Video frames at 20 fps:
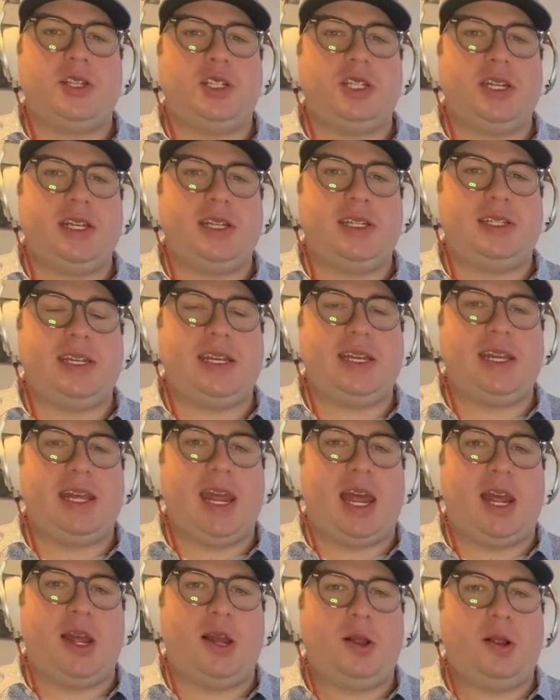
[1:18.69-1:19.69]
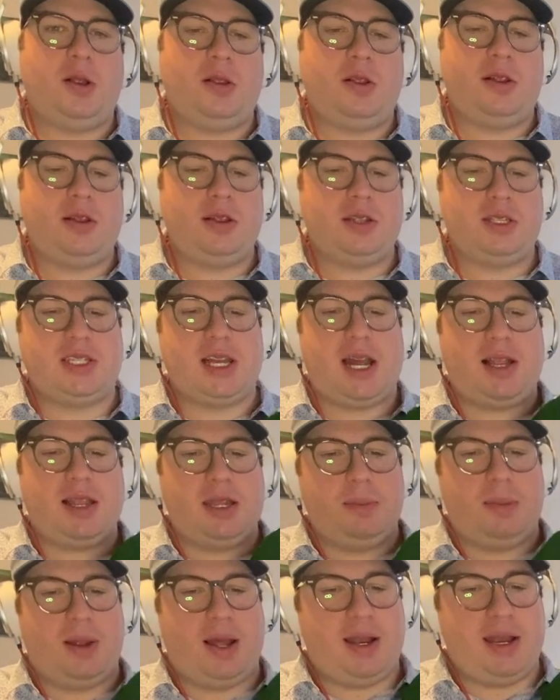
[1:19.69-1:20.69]
GTL
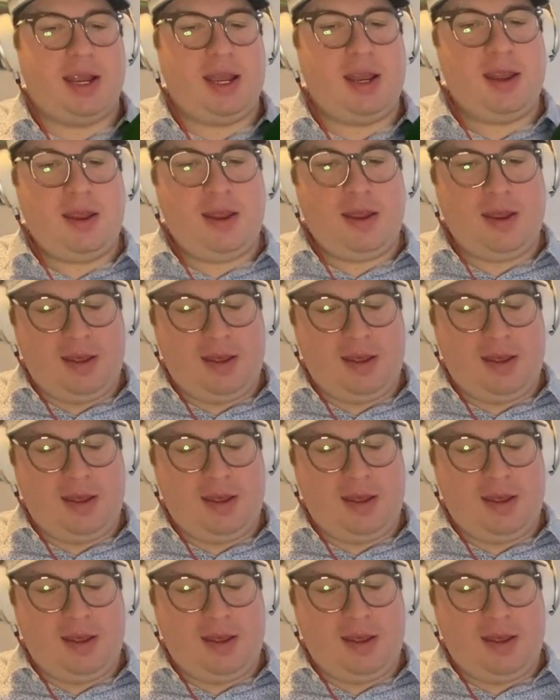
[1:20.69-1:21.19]
solid body.